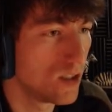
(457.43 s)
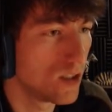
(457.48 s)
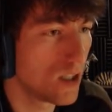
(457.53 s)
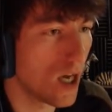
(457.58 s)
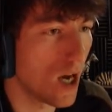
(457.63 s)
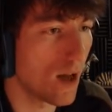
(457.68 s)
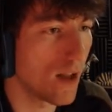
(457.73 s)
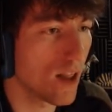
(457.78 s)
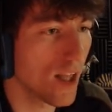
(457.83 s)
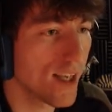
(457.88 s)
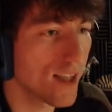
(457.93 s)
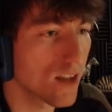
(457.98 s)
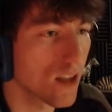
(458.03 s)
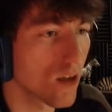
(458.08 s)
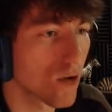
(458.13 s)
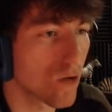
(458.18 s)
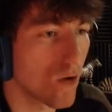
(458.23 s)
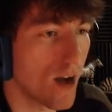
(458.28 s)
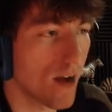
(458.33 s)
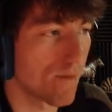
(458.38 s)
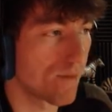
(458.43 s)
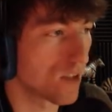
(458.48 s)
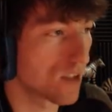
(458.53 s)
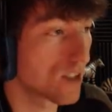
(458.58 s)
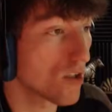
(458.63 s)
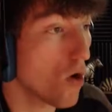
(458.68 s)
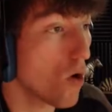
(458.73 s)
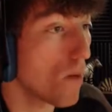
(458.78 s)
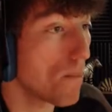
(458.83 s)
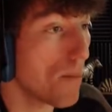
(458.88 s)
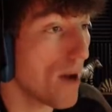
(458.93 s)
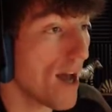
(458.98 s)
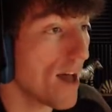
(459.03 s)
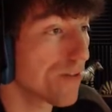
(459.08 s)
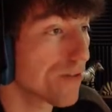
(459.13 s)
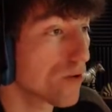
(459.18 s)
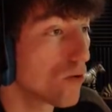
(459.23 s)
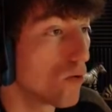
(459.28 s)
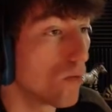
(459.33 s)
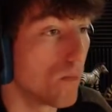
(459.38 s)
I like the graphics. Oh, a
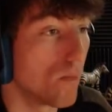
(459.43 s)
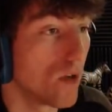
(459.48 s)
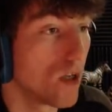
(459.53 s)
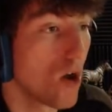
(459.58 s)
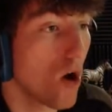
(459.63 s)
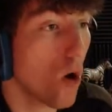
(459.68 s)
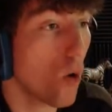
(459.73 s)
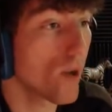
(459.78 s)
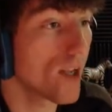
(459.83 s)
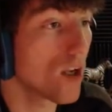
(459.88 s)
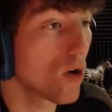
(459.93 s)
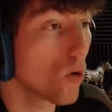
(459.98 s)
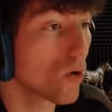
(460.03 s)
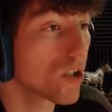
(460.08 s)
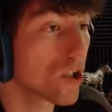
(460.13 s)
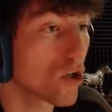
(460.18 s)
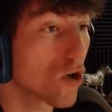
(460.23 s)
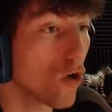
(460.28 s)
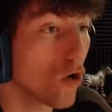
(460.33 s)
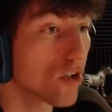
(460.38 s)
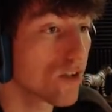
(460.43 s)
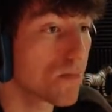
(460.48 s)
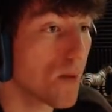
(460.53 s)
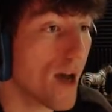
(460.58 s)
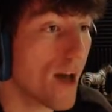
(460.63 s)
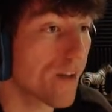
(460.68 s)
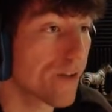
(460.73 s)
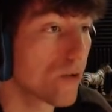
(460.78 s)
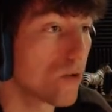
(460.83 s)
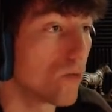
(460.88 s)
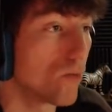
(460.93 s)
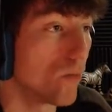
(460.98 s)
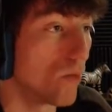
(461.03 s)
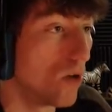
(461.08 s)
bathroom. Oh, we can go in the girls' bathroom.